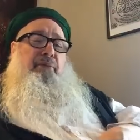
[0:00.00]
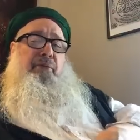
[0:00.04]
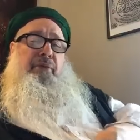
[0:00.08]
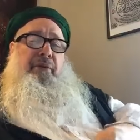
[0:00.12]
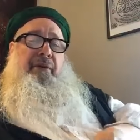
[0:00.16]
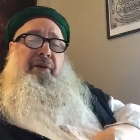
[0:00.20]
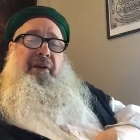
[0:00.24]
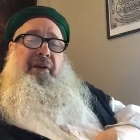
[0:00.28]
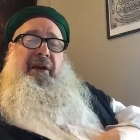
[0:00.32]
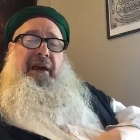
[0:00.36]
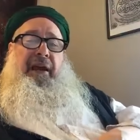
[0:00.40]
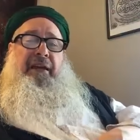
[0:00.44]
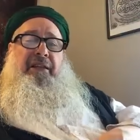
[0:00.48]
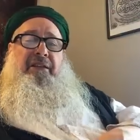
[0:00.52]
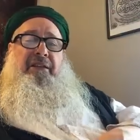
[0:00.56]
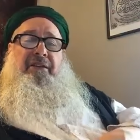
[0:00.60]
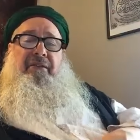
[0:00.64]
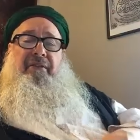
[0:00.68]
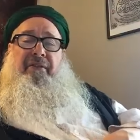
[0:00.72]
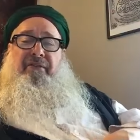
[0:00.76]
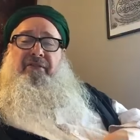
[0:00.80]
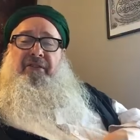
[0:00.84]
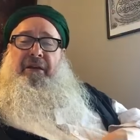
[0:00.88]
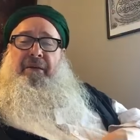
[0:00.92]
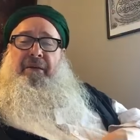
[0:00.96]
to the gates
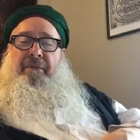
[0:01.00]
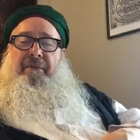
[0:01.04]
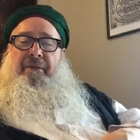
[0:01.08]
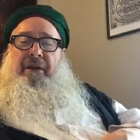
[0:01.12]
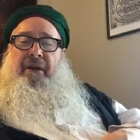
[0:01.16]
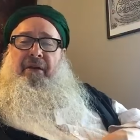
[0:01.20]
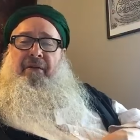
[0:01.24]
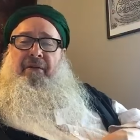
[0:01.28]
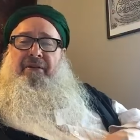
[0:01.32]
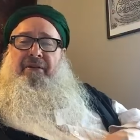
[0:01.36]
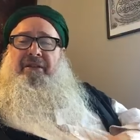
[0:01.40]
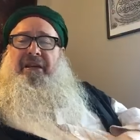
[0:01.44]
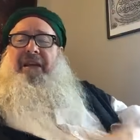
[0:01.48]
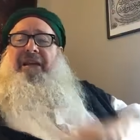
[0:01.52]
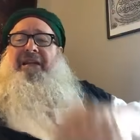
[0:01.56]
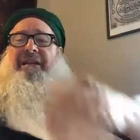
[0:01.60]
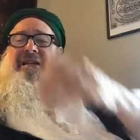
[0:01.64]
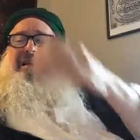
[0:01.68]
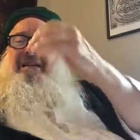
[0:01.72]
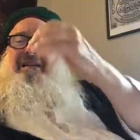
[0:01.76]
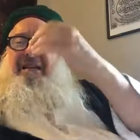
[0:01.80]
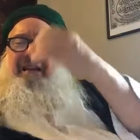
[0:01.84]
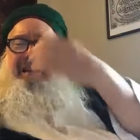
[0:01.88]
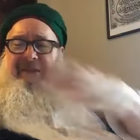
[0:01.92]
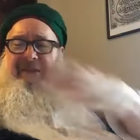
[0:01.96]
of the cemetery. Said,
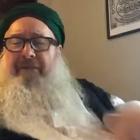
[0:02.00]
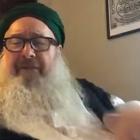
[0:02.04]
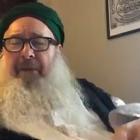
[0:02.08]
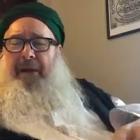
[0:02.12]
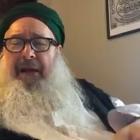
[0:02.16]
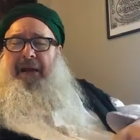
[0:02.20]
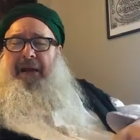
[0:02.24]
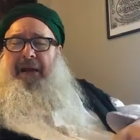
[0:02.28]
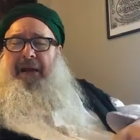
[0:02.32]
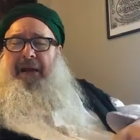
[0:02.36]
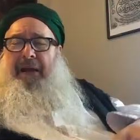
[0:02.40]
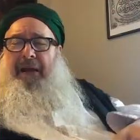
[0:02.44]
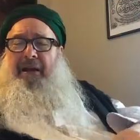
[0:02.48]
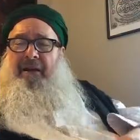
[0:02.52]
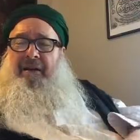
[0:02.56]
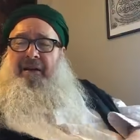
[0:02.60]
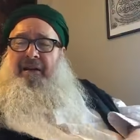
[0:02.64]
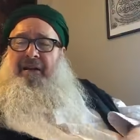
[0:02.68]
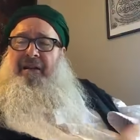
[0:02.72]
"Leave me,